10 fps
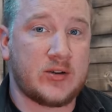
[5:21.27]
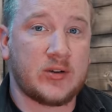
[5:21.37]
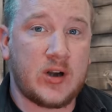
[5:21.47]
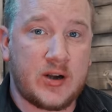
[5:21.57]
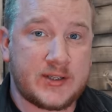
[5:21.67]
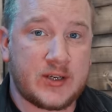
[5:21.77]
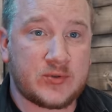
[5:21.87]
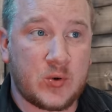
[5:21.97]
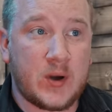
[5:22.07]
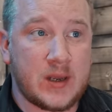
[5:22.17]
on car
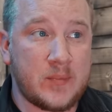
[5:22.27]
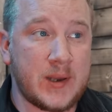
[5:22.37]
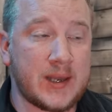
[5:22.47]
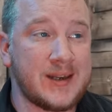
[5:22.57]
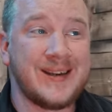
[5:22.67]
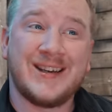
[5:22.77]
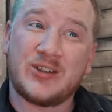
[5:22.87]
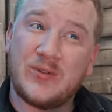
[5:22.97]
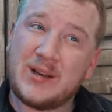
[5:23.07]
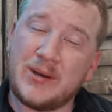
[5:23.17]
sales quite a bit.
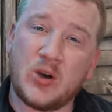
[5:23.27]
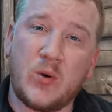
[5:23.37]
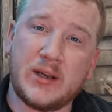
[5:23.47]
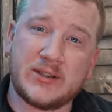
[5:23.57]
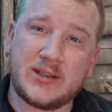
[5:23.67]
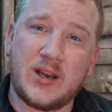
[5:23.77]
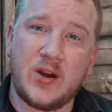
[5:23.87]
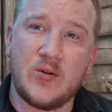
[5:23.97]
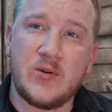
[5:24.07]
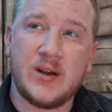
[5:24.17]
It's already been quite
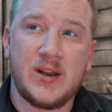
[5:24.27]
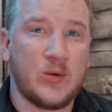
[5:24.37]
slow.